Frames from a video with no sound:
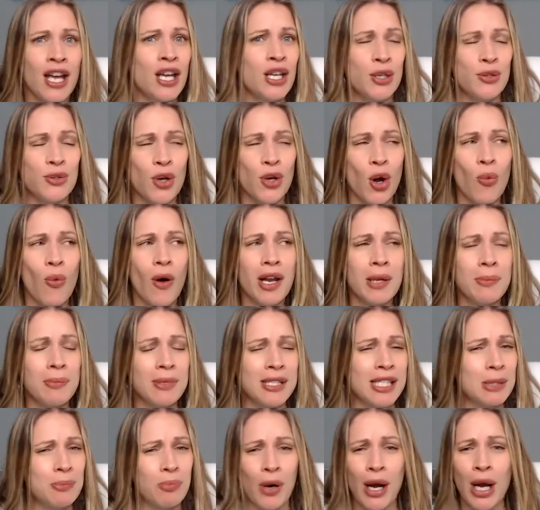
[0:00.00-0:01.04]
You don't want to be
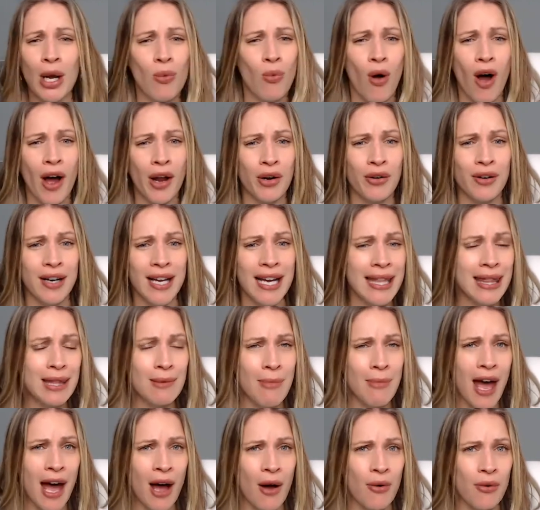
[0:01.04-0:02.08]
spraying water in the
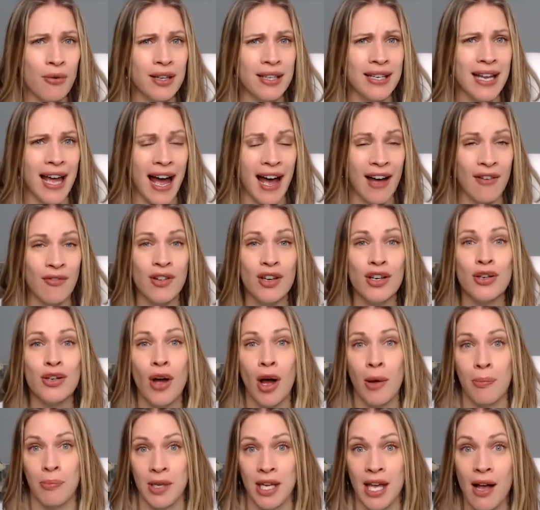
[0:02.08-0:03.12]
mouth and have it
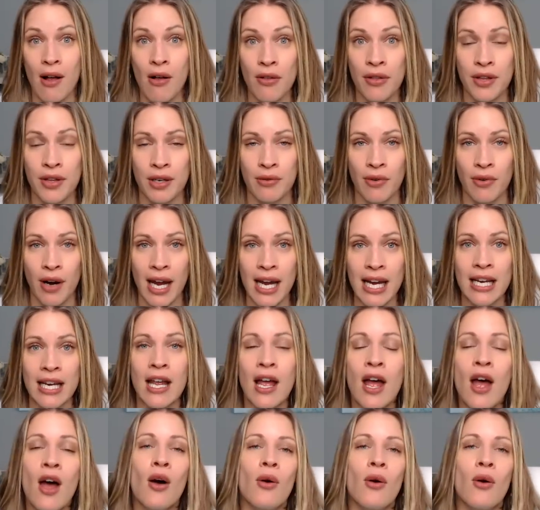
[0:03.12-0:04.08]
not be healthy, right?